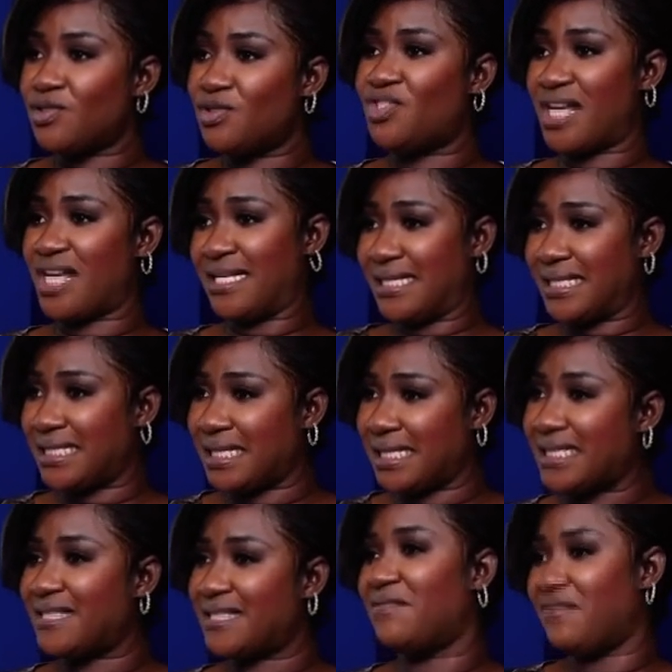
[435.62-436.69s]
Just to
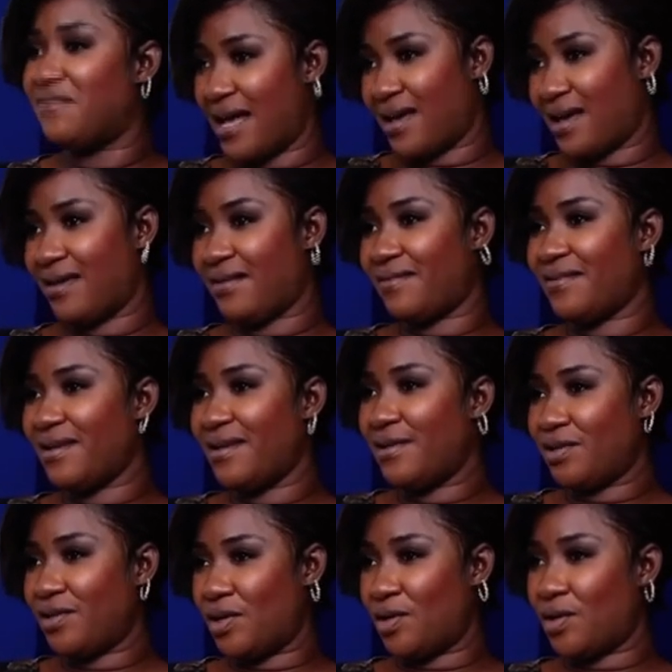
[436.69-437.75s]
survive,
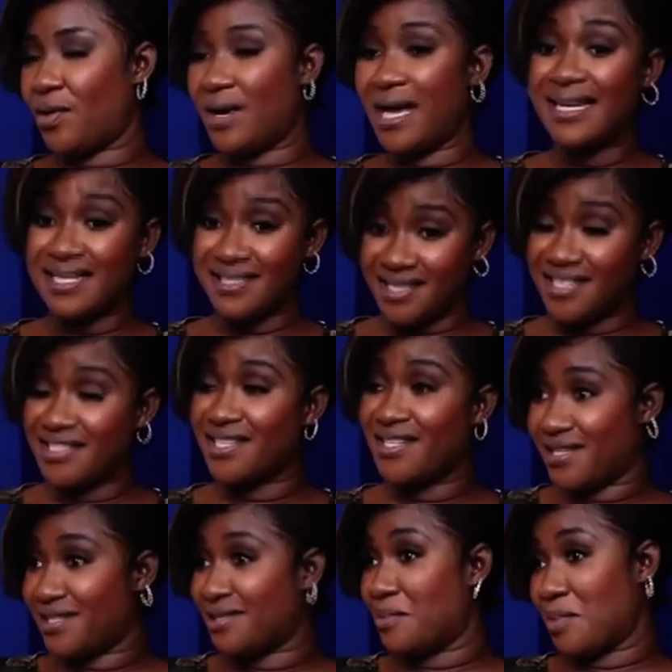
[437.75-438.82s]
you know. And addiction
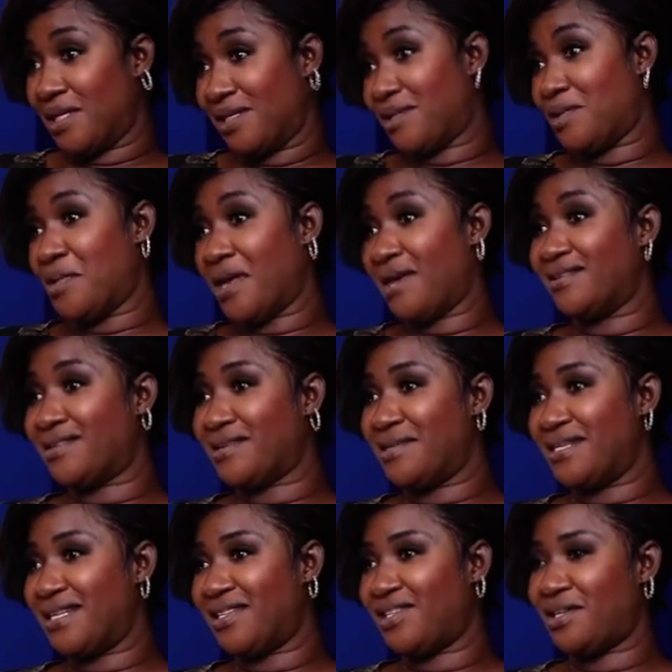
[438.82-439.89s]
is a mental health
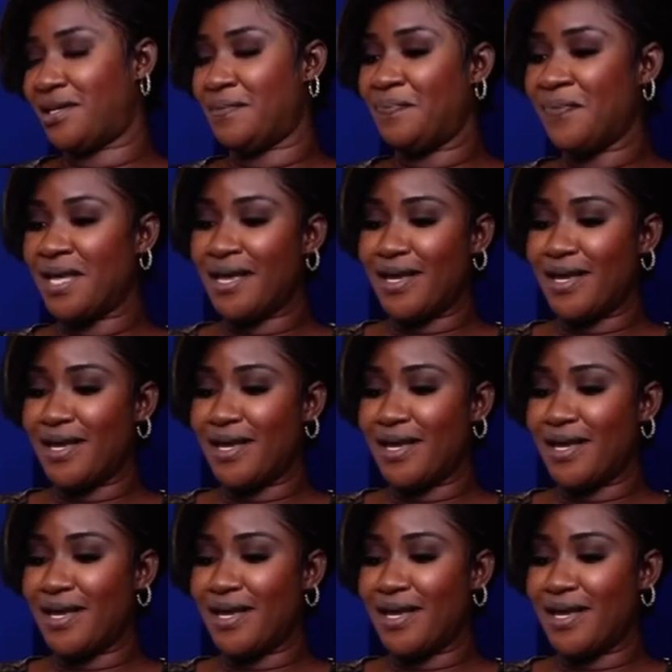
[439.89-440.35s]
condition.